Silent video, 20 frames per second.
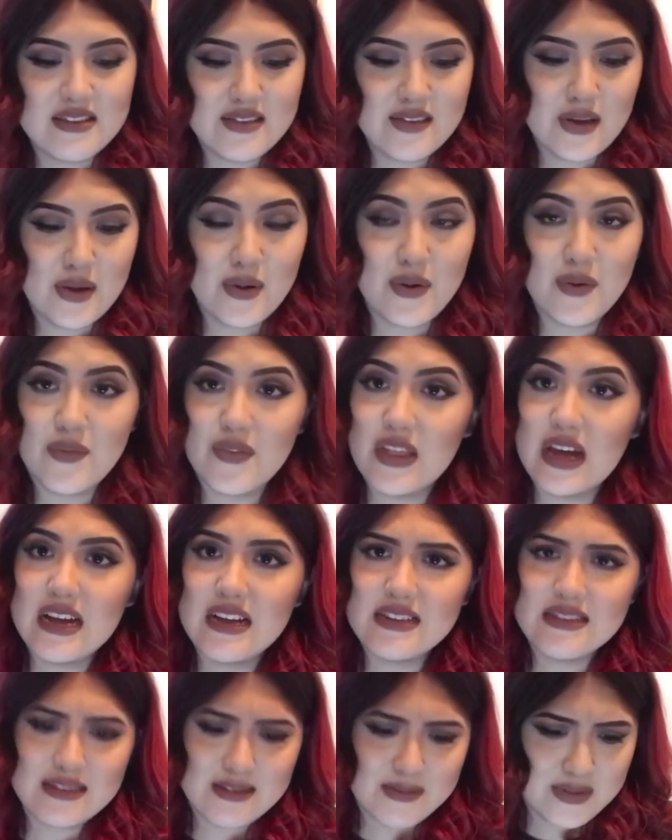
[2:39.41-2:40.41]
So
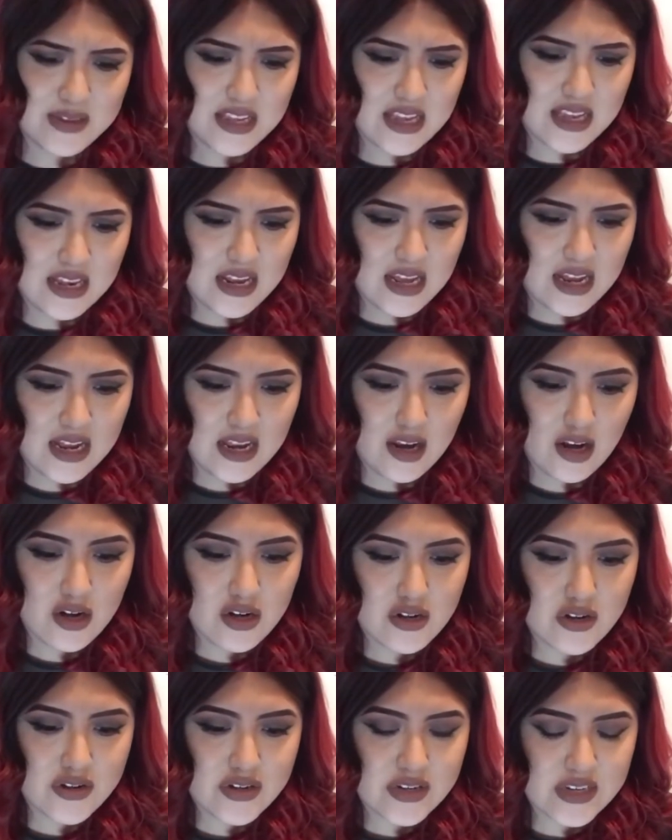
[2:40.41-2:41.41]
that is something I
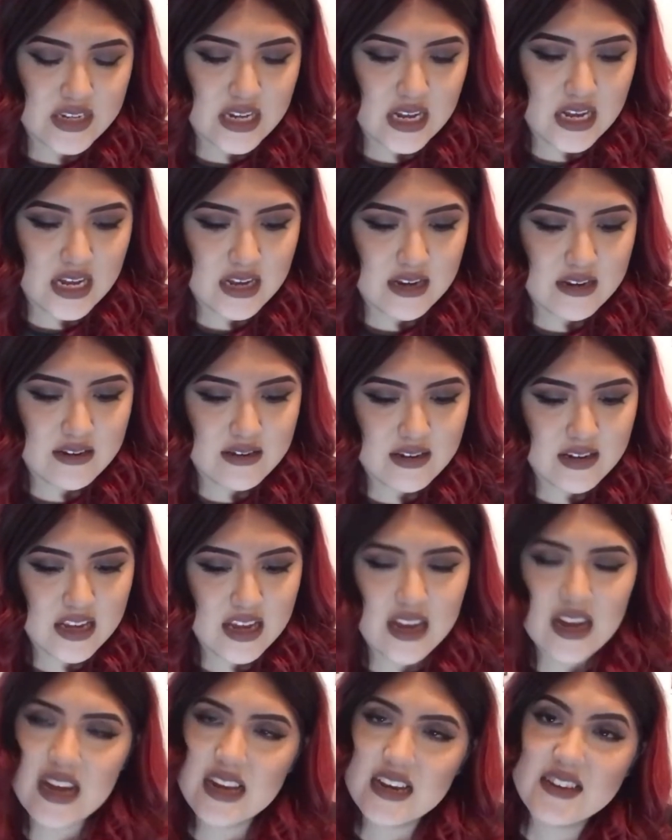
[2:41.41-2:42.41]
learned, and
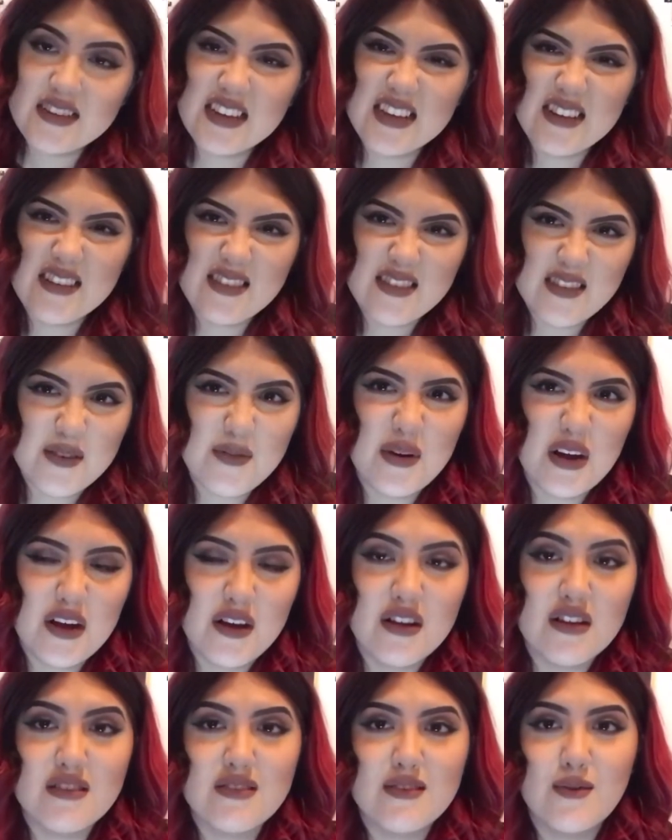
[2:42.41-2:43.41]
it kind of takes a while
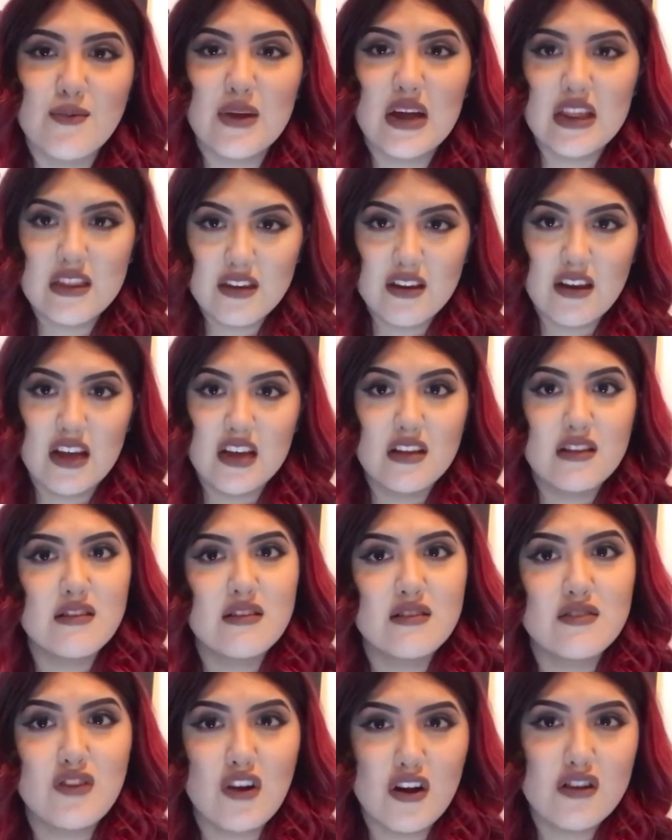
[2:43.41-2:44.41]
because you rather like
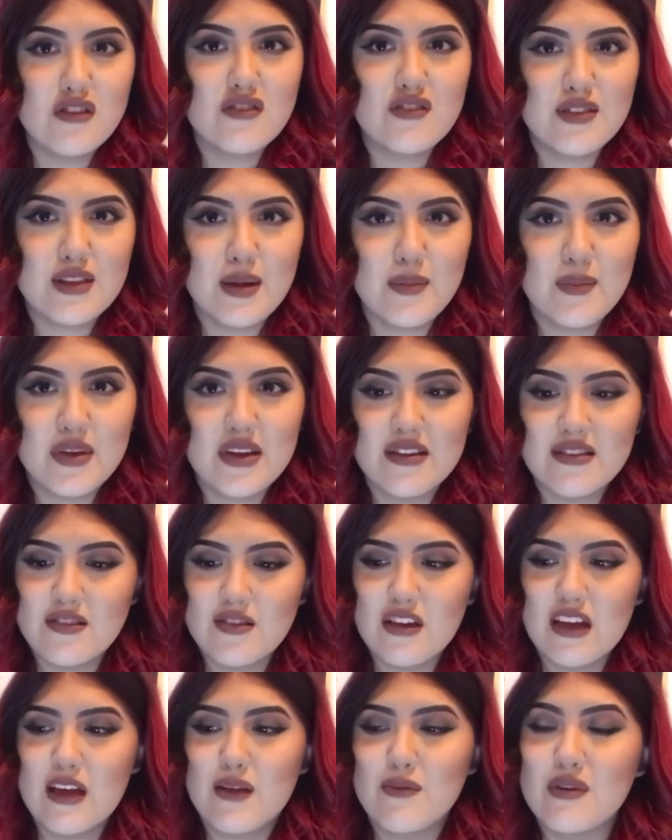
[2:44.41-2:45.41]
talk to them because you
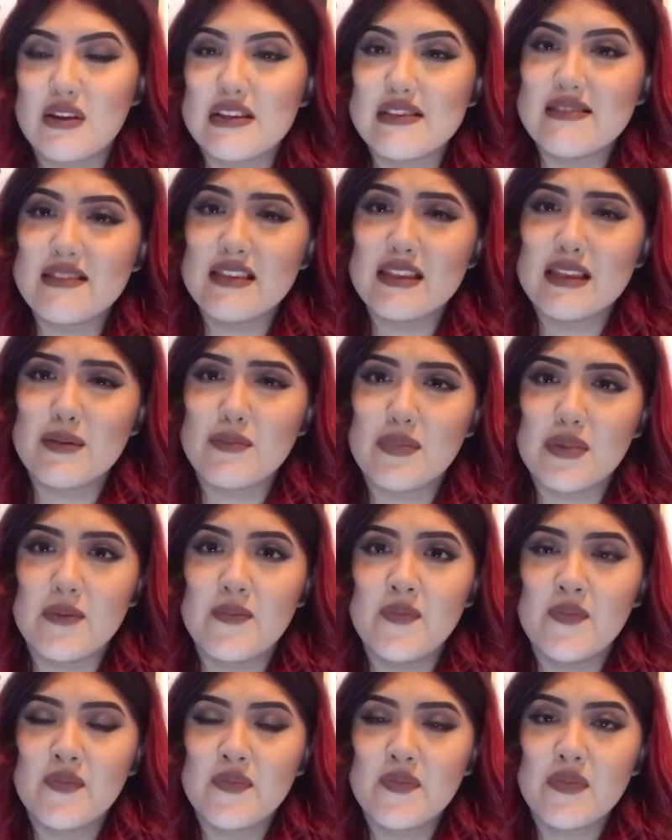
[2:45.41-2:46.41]
can't really see them, but
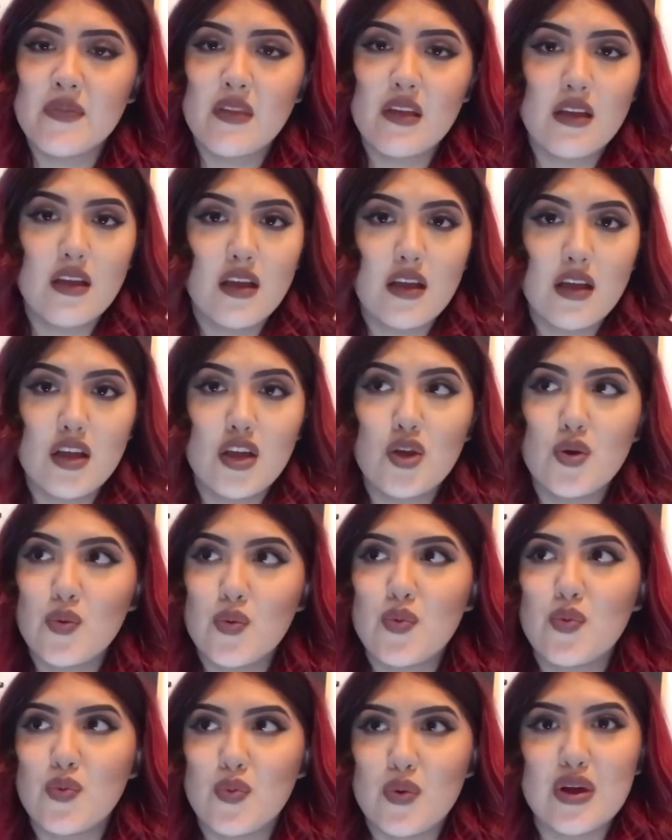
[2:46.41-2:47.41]
you
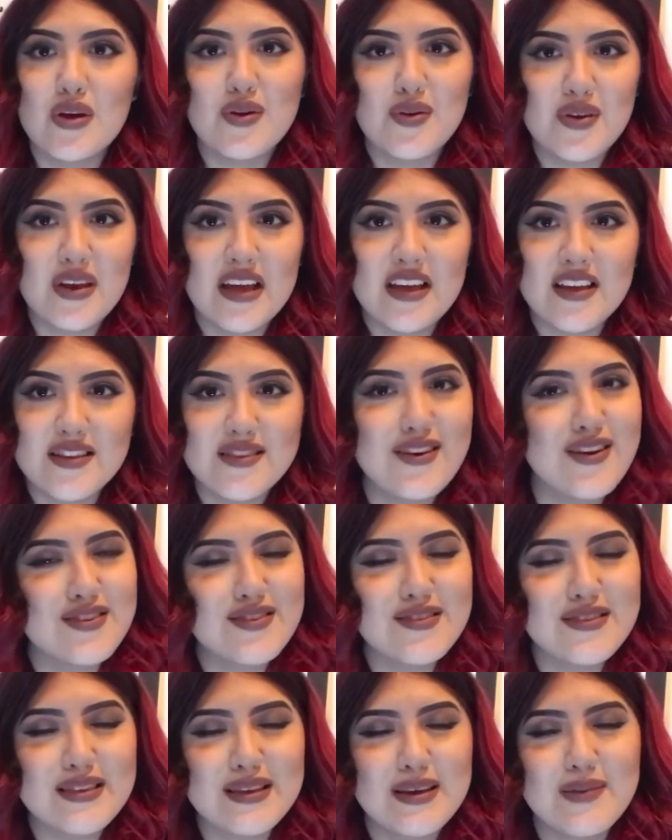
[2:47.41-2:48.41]
will like talk
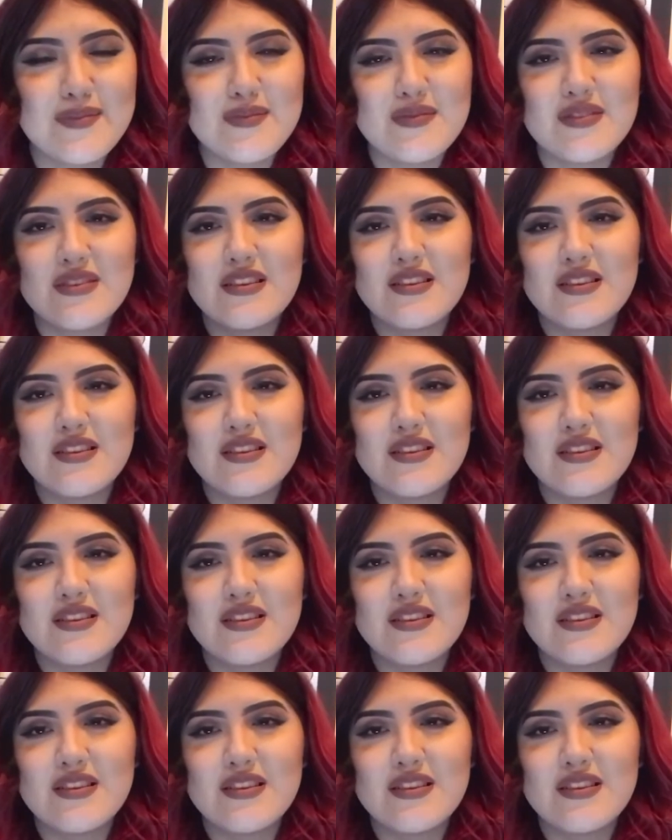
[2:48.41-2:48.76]
to them.